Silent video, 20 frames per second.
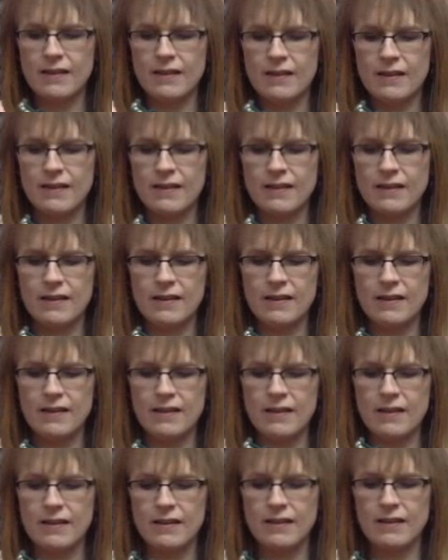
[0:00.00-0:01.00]

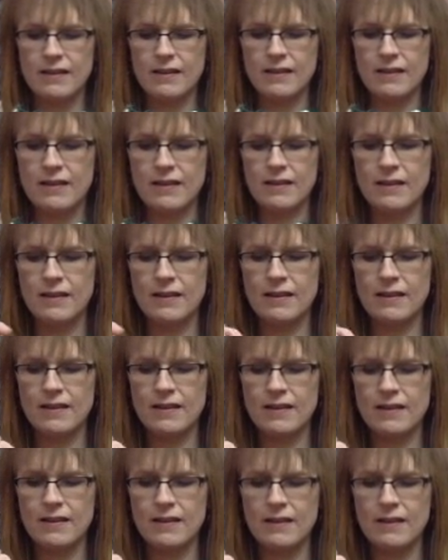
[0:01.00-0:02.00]

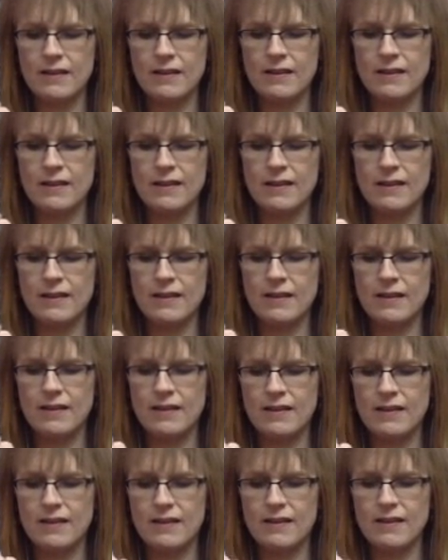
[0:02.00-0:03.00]

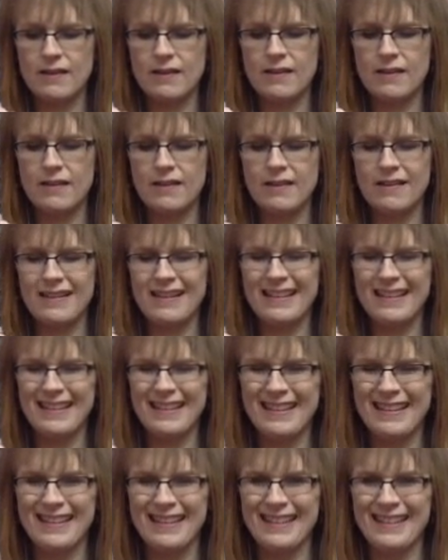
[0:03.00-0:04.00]

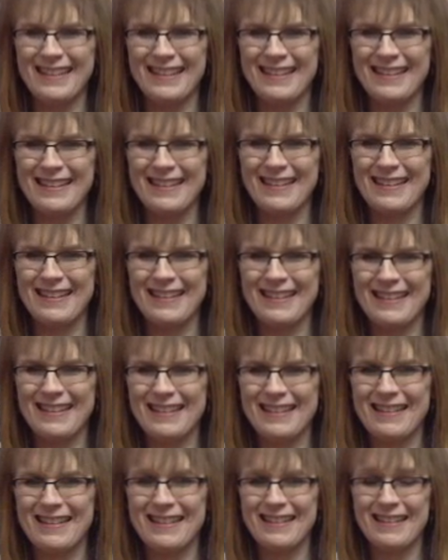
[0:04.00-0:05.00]

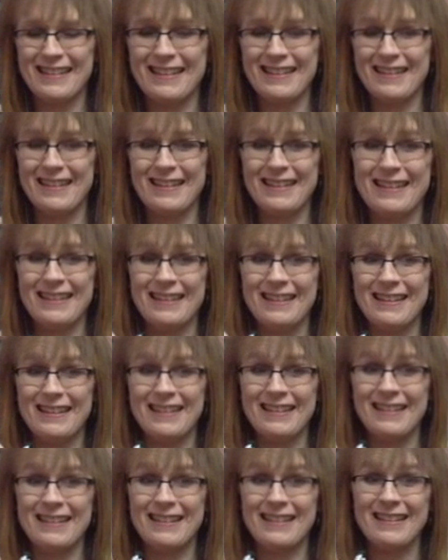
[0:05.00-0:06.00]

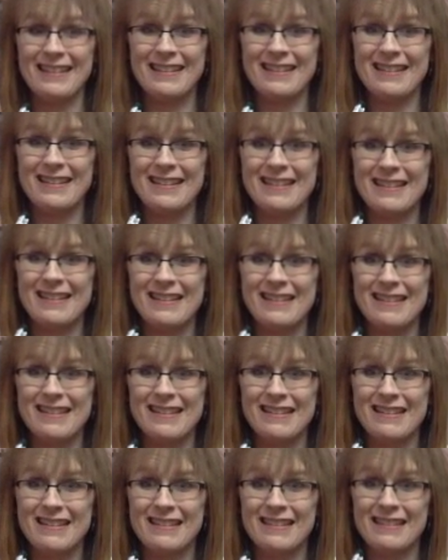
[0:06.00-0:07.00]

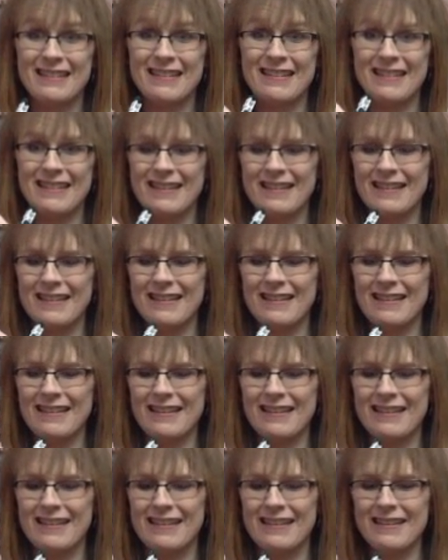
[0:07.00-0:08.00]
[no speech]